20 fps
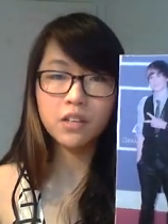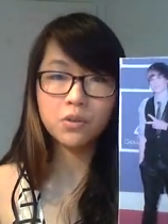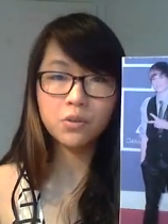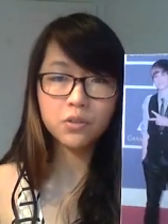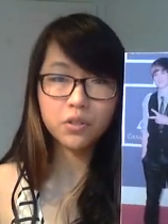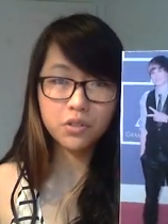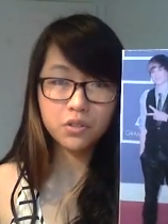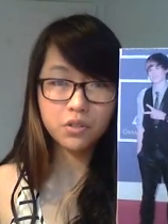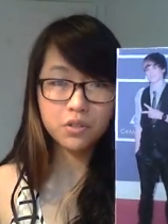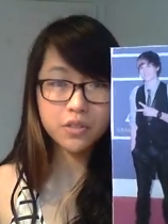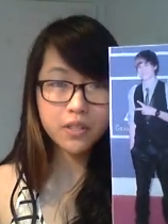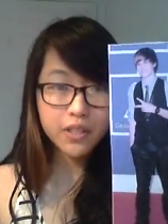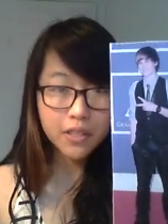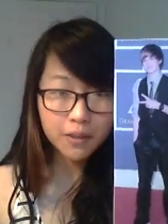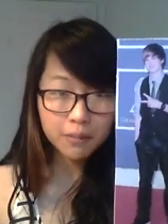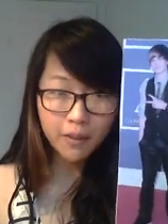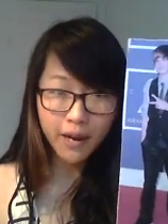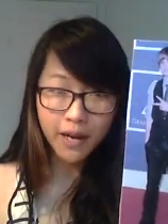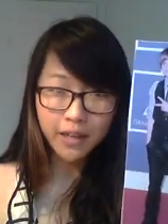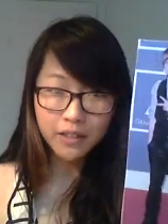In order to
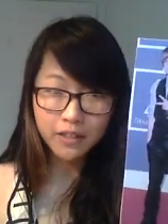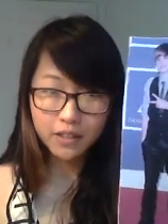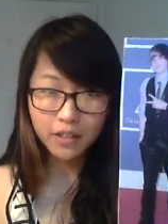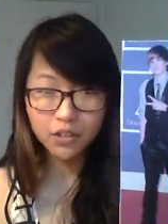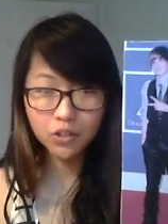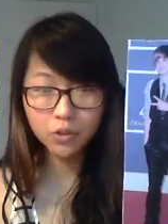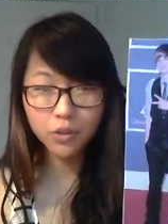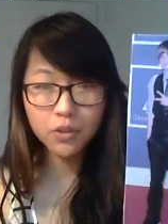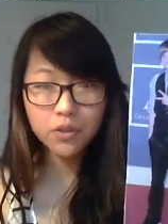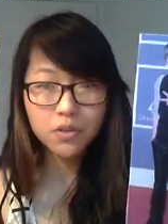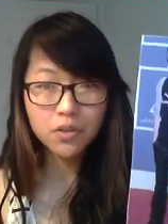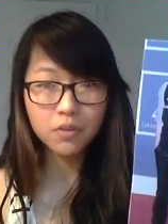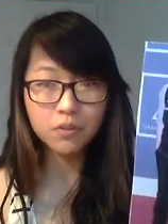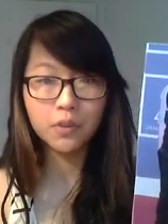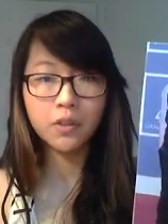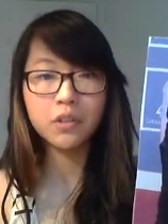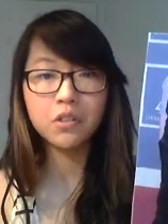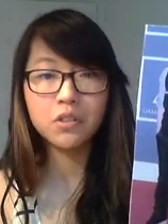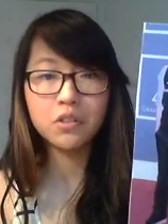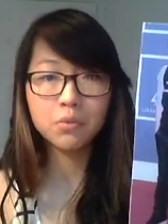demask his
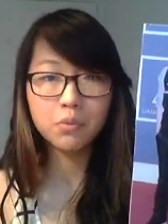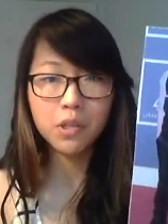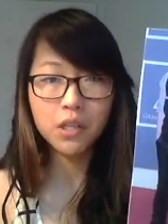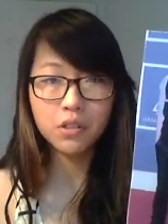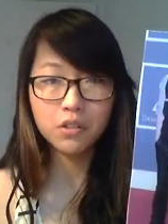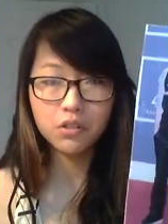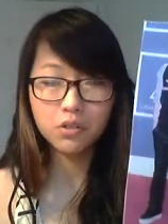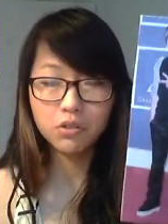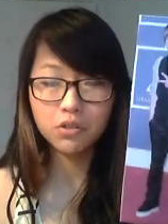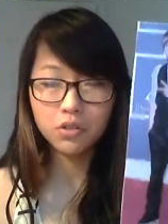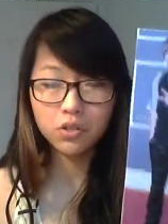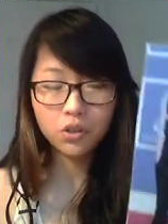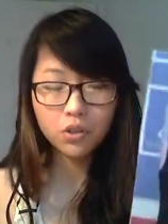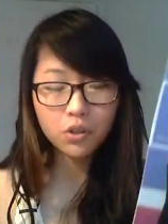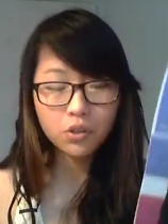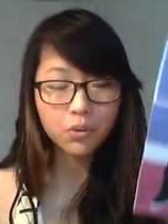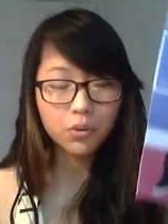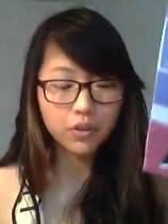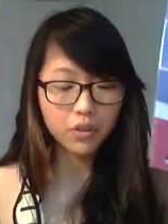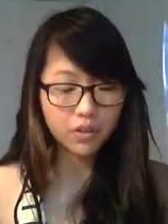quantumness, we need to do
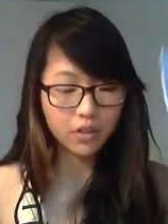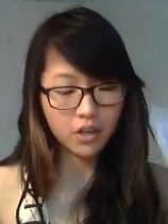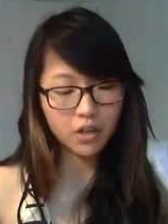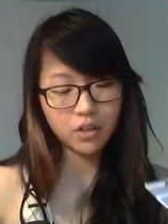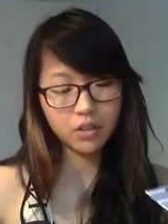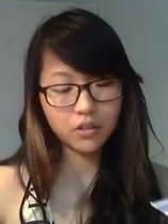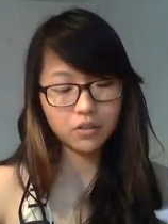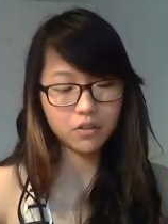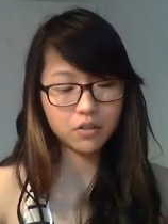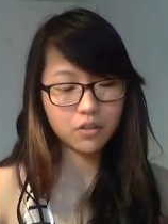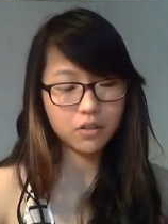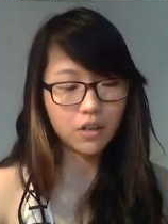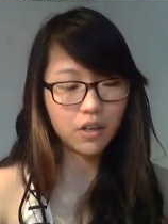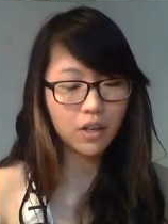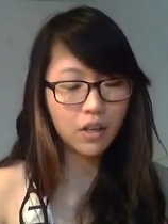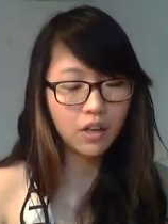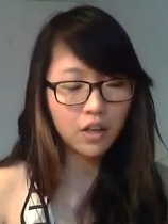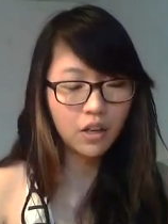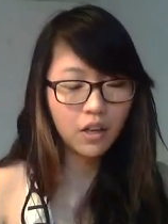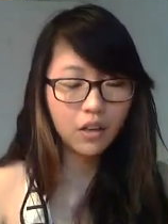two things.
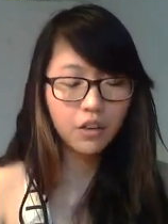